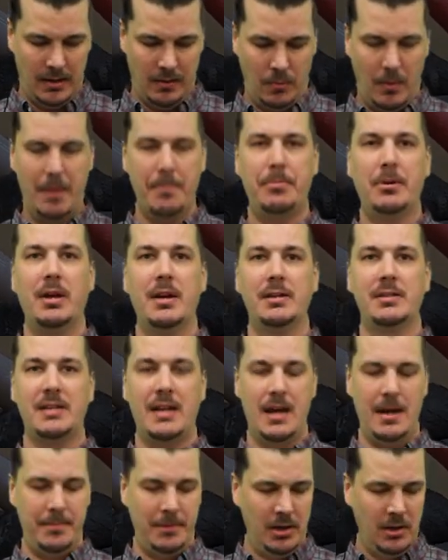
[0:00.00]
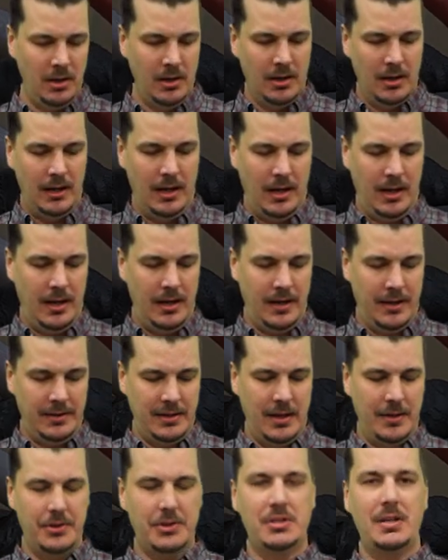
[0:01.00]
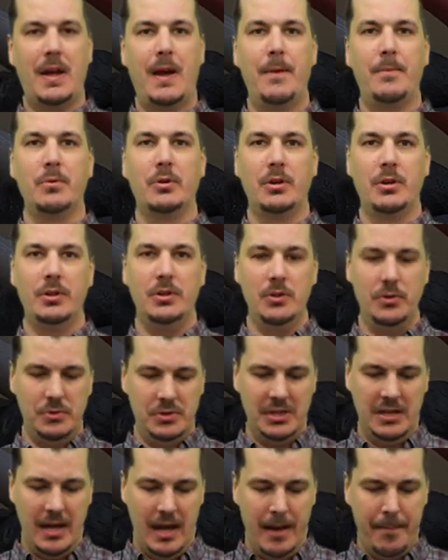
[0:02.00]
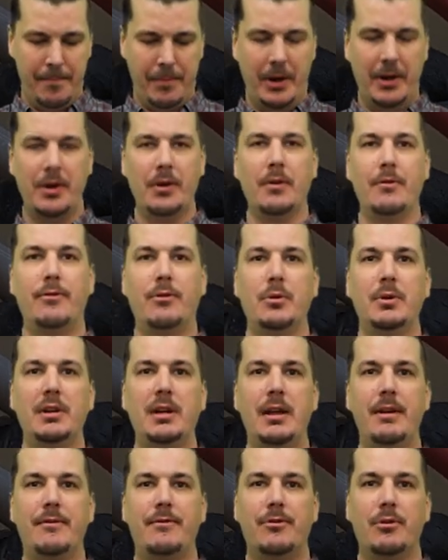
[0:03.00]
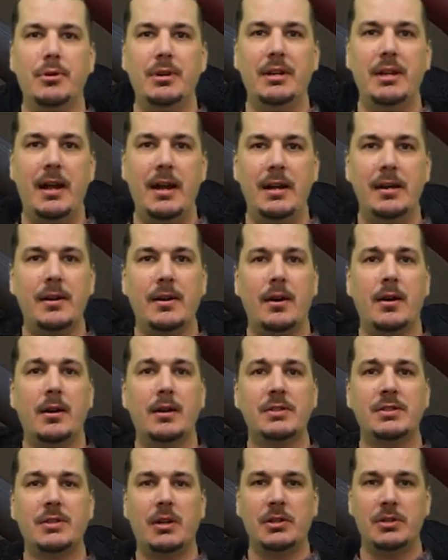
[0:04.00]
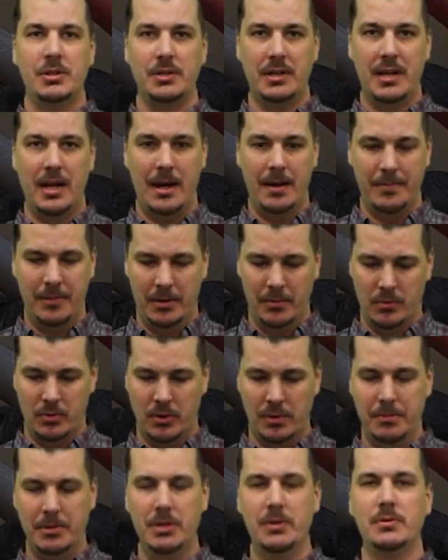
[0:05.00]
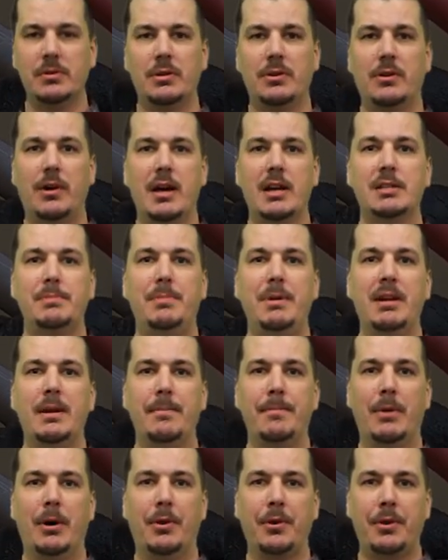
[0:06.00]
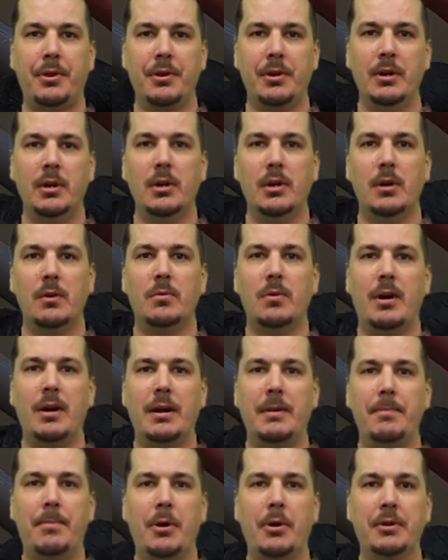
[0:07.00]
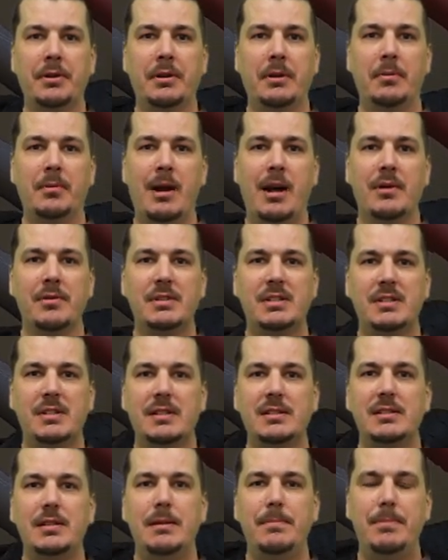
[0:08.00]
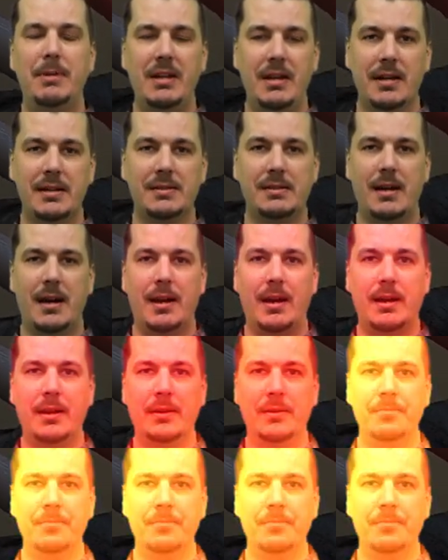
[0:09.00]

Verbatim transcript: wet blast cabinet. And on the other side, we're gonna use the Empire 4848 suction cabinet. We're gonna be using glass bead in both, running both at around 60 PSI.